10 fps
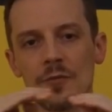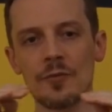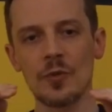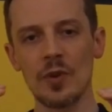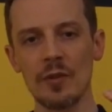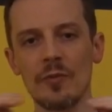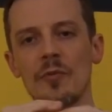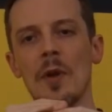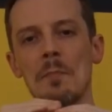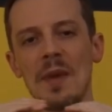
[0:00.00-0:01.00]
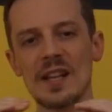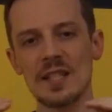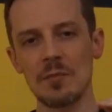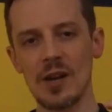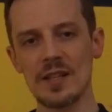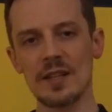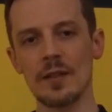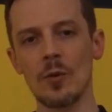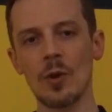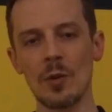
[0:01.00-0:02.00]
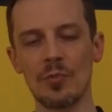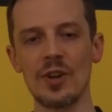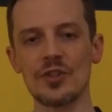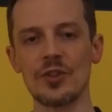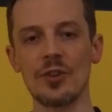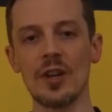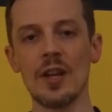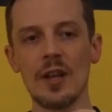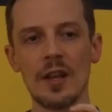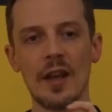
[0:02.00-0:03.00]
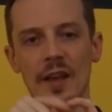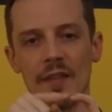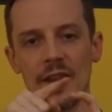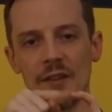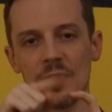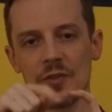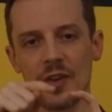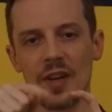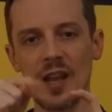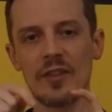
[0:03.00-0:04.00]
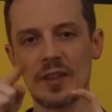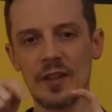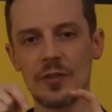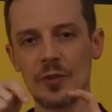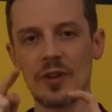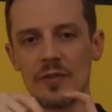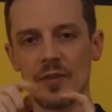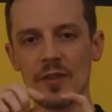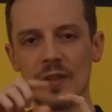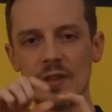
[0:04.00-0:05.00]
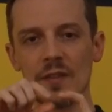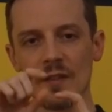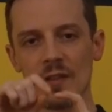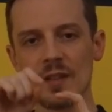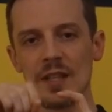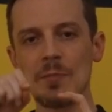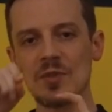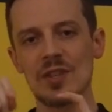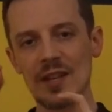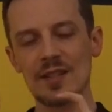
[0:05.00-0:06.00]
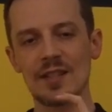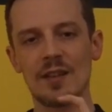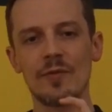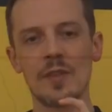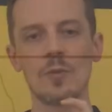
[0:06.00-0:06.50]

sort of maximizing the oil pressure, and then you start having these sort of dips and stuff in the